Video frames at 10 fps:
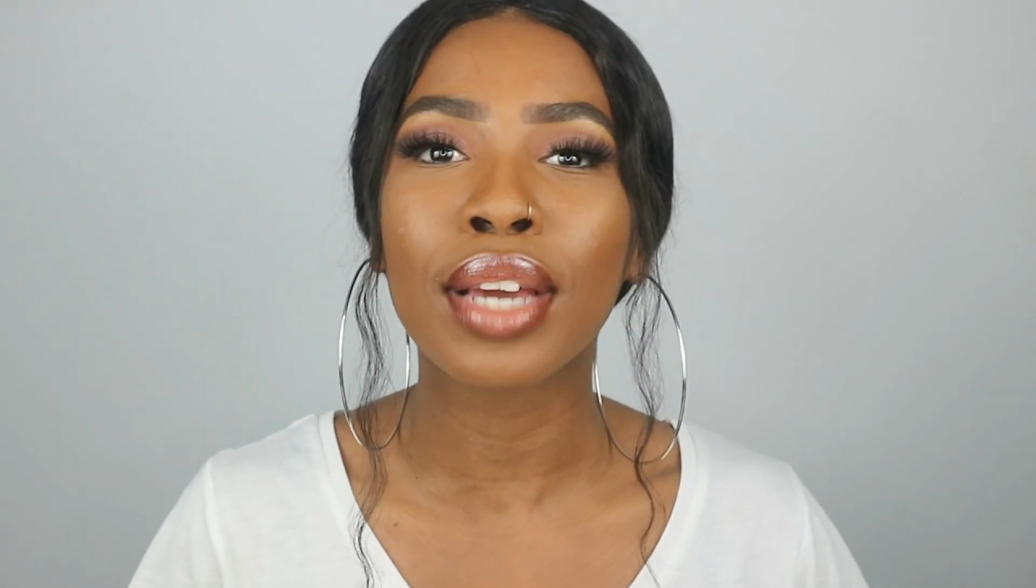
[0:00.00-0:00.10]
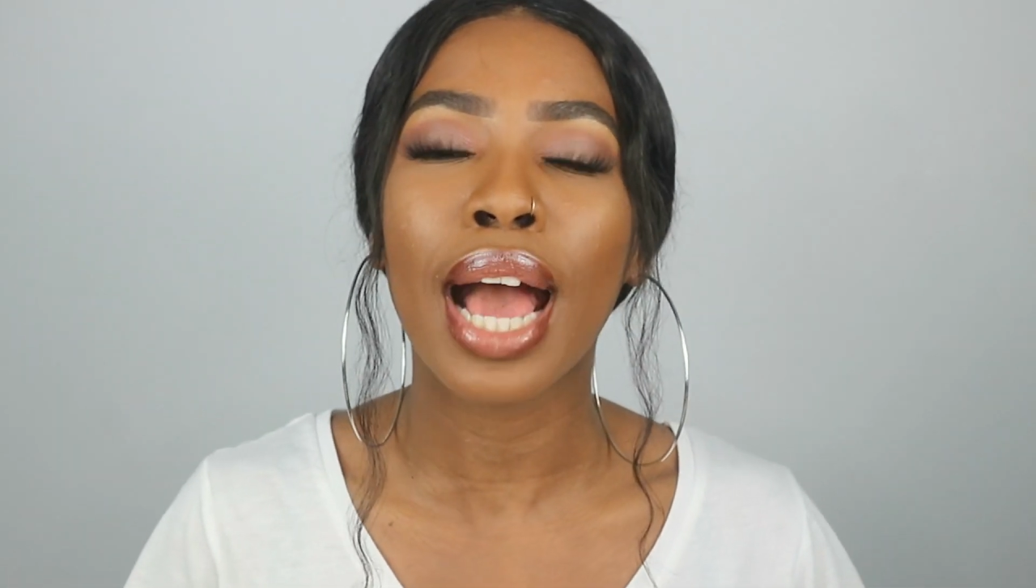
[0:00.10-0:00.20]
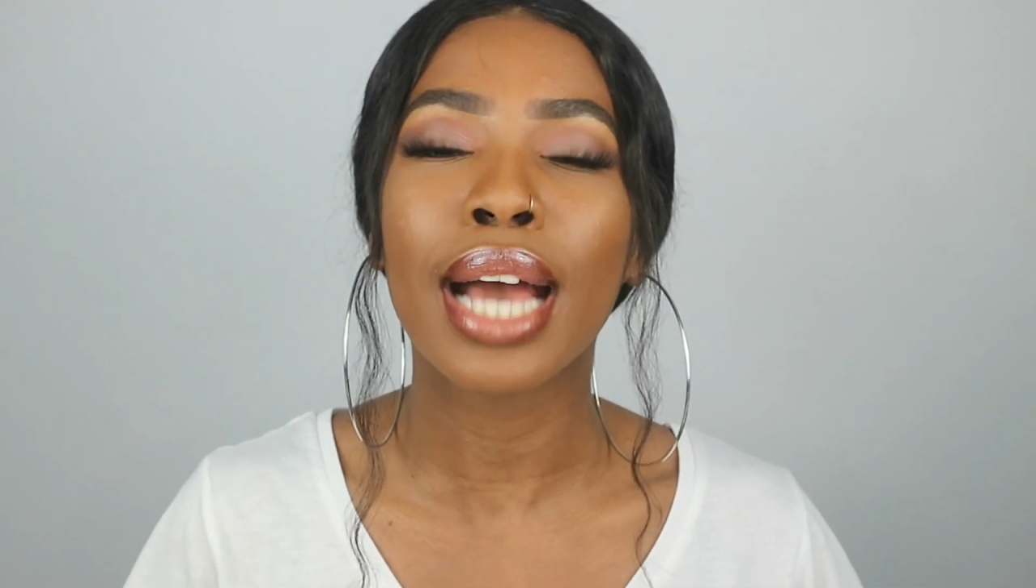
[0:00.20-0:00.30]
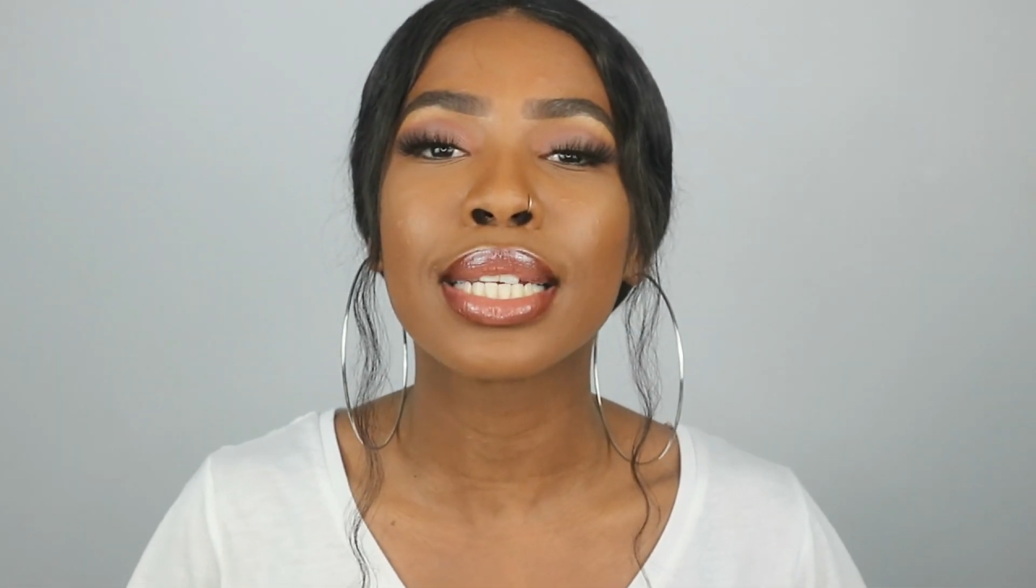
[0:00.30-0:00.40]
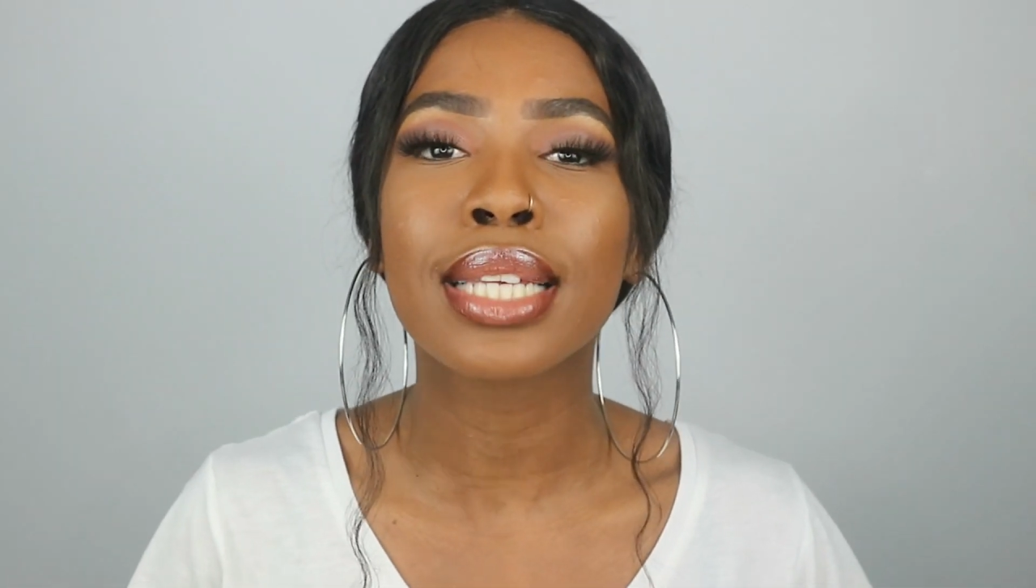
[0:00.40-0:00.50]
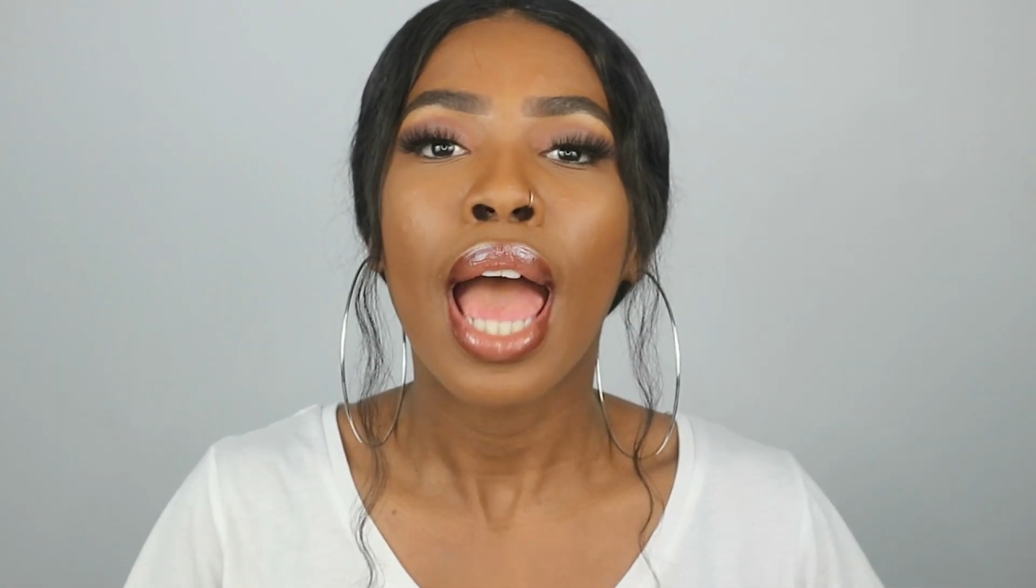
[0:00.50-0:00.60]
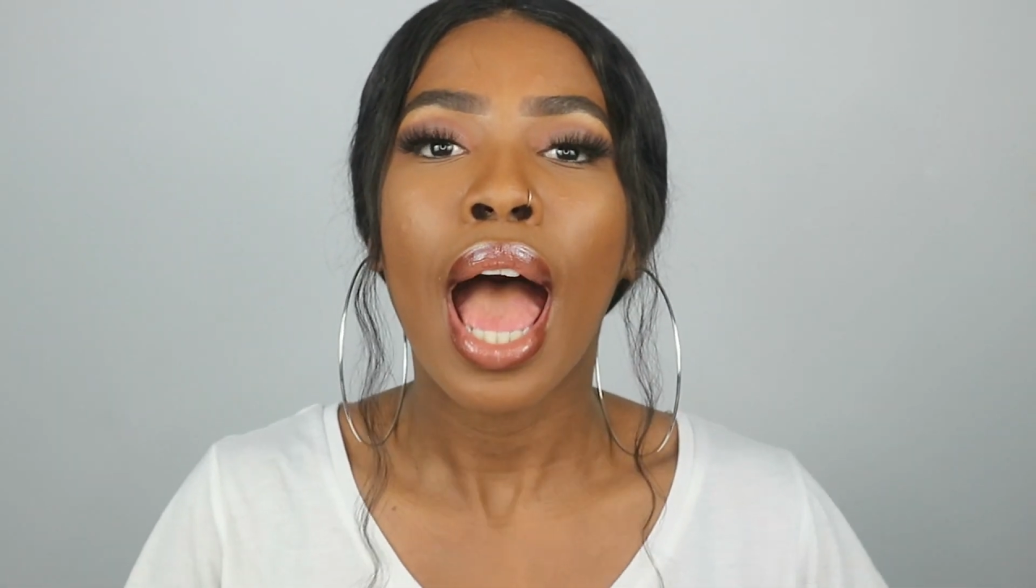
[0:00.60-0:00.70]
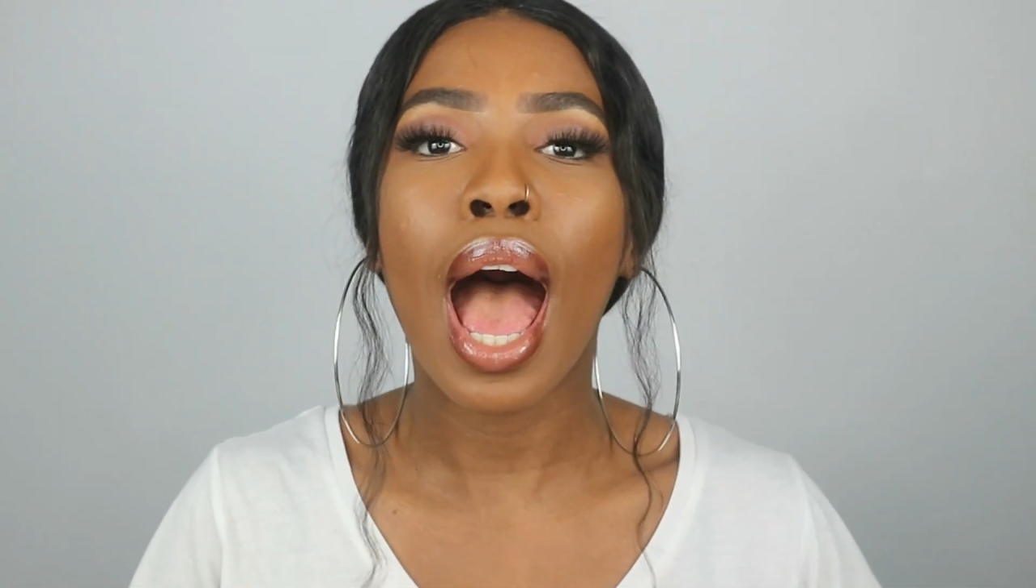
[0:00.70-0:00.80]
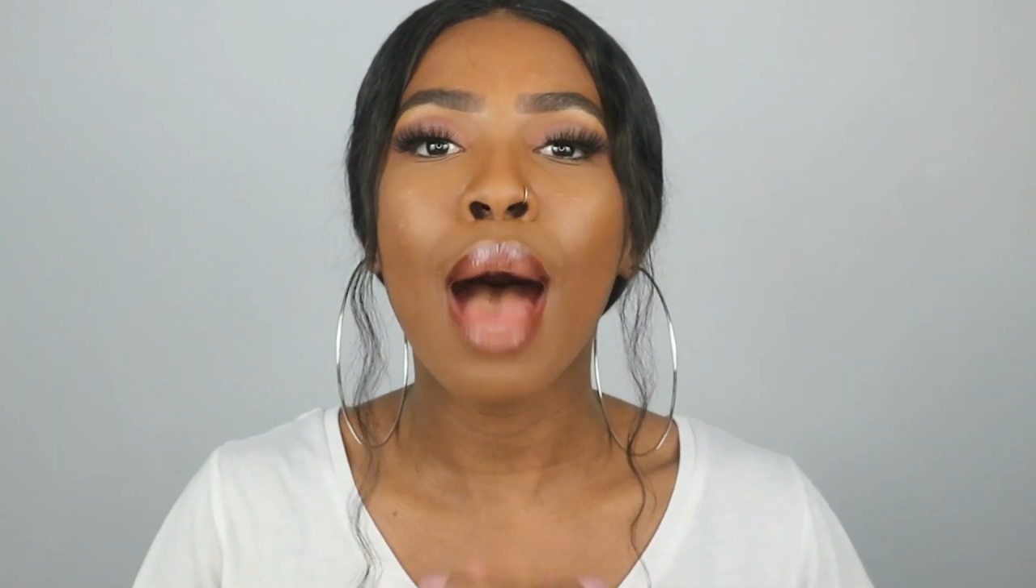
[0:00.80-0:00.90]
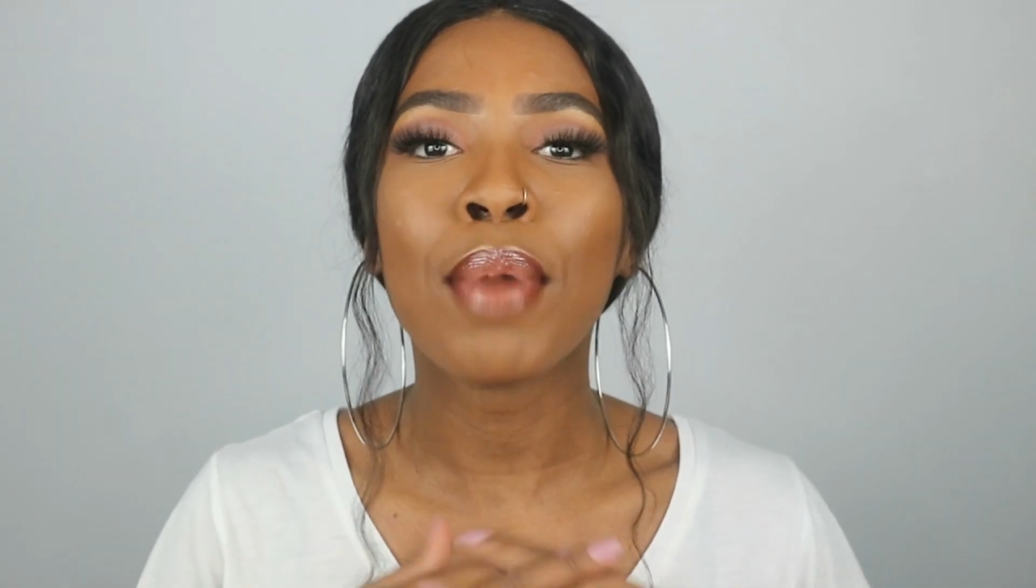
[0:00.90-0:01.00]
guys
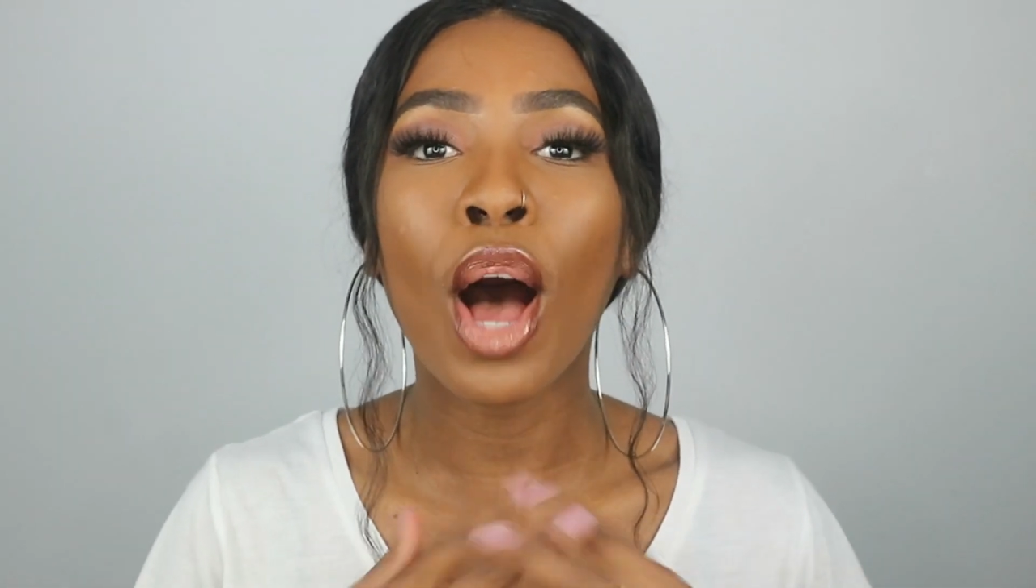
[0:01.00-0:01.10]
um,